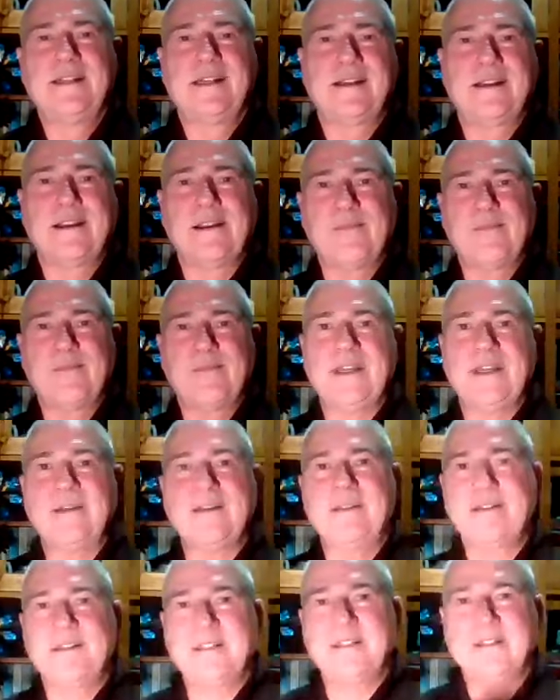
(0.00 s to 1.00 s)

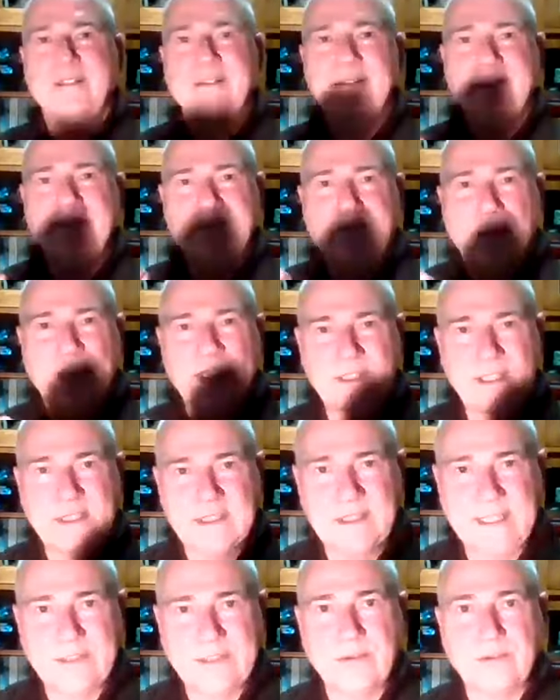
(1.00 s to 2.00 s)
then the ones in
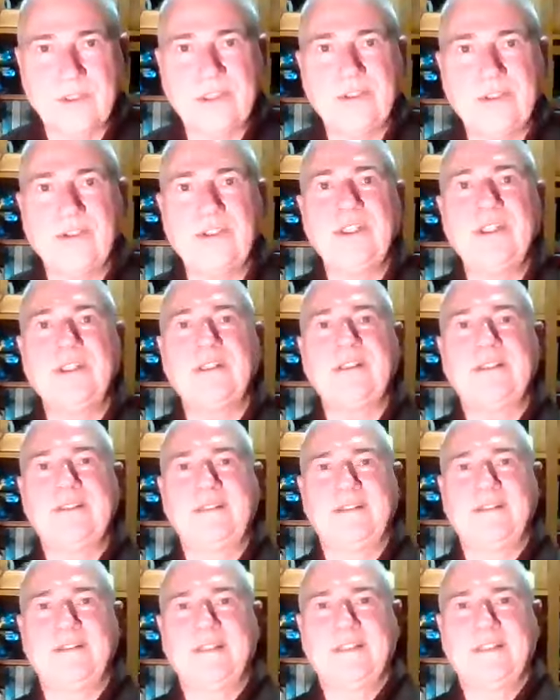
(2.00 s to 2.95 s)
sexual union.